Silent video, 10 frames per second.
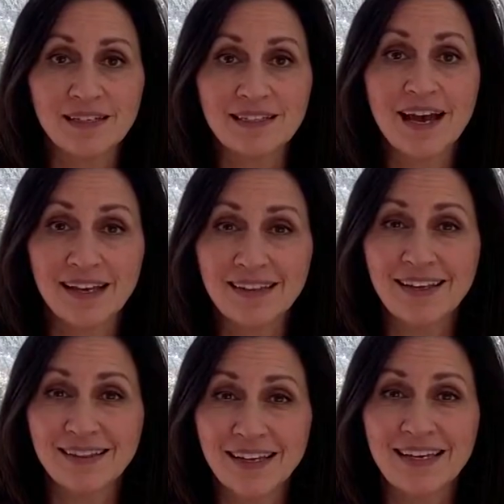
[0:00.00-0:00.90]
it's highly
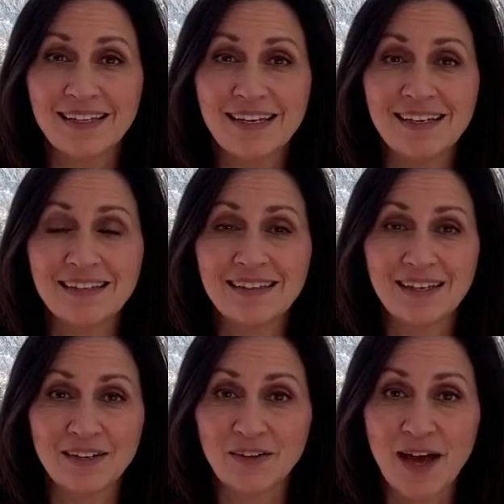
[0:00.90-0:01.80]
unlikely that
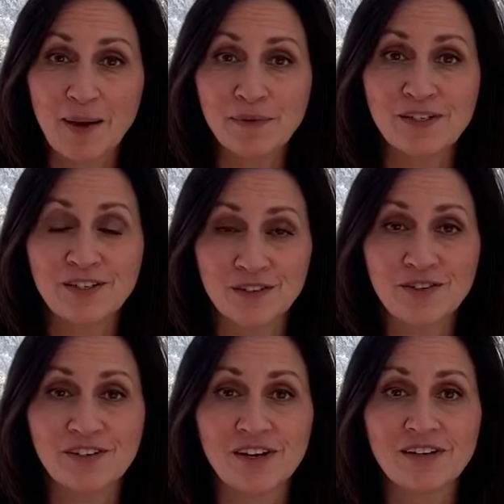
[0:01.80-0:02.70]
it'll happen to
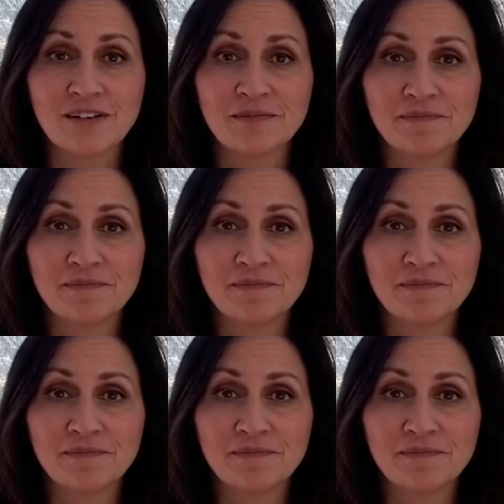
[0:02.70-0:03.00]
your dog.